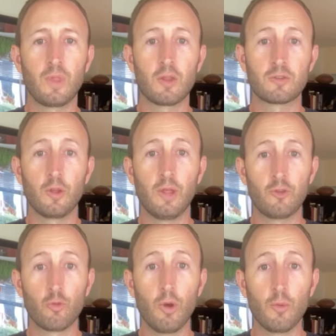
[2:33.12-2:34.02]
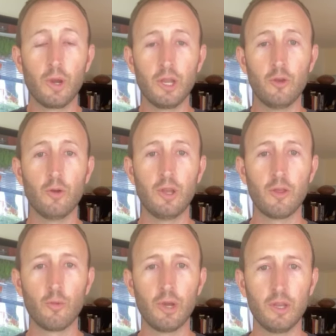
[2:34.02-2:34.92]
So that's one way to do it. Another
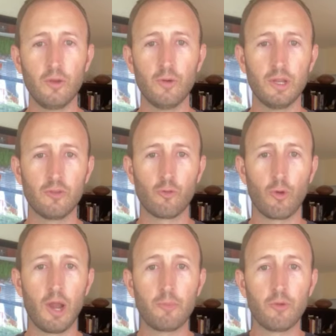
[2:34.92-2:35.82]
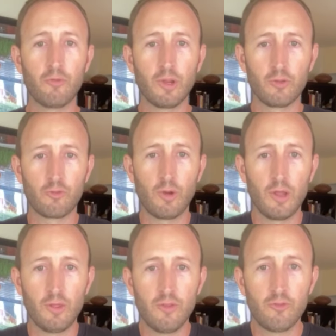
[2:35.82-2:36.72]
way to do it is wrap your fingers around
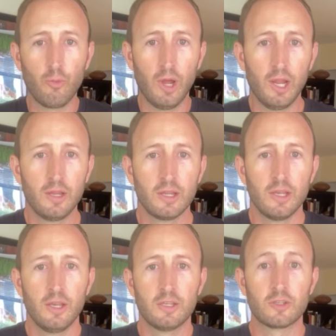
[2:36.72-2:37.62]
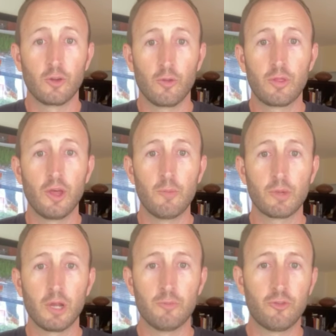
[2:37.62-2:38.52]
this way. So your thumb
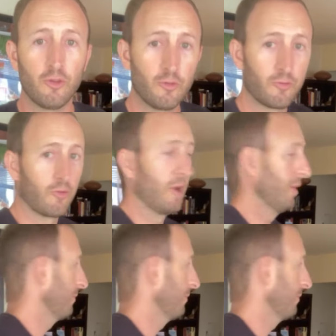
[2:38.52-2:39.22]
comes to the front,